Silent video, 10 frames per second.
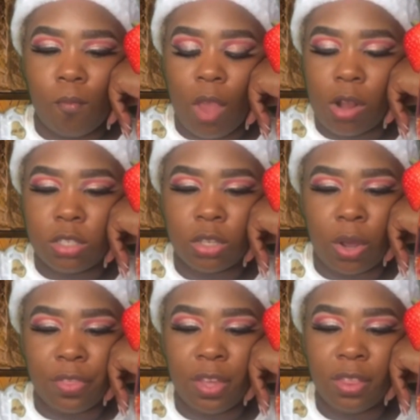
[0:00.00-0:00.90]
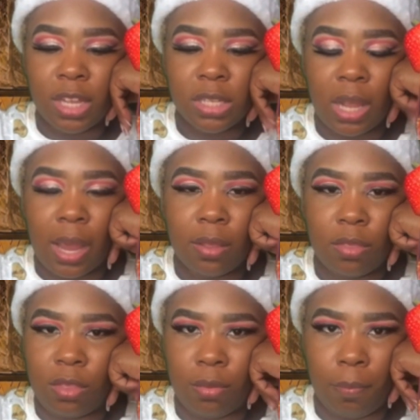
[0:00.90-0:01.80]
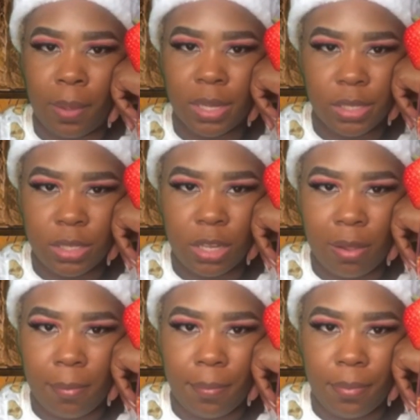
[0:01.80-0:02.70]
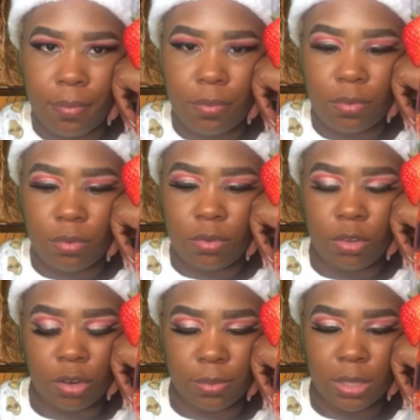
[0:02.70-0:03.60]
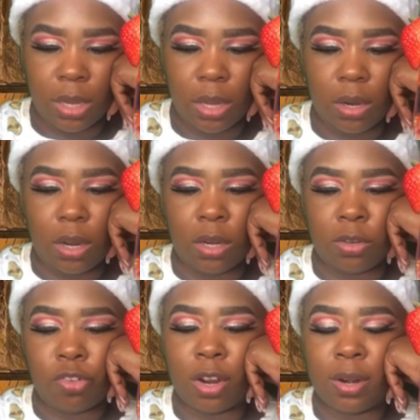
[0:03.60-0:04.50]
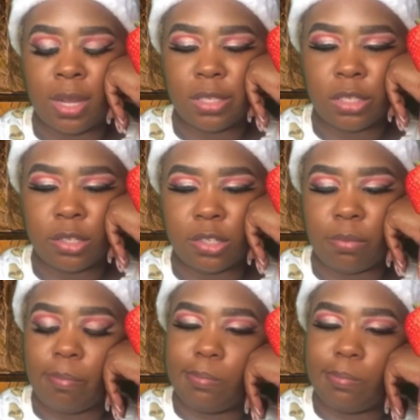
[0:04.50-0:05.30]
So I think that's like the best step, you know what I'm saying, and try not to